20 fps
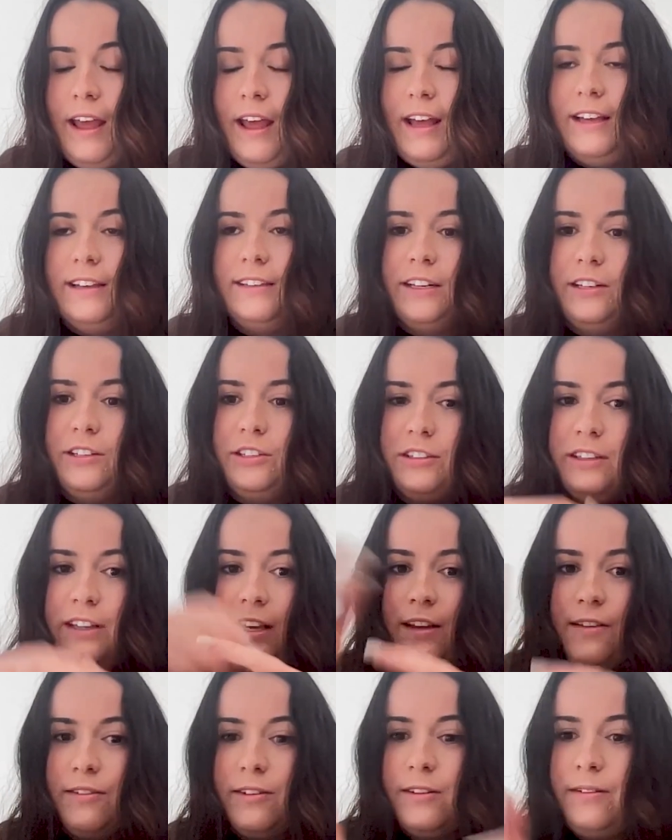essentially
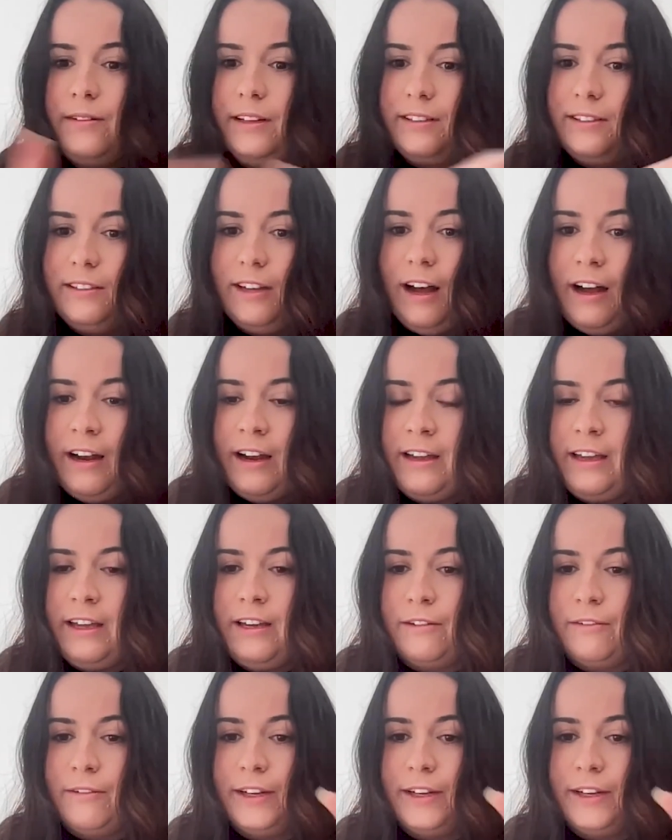gives them this data in a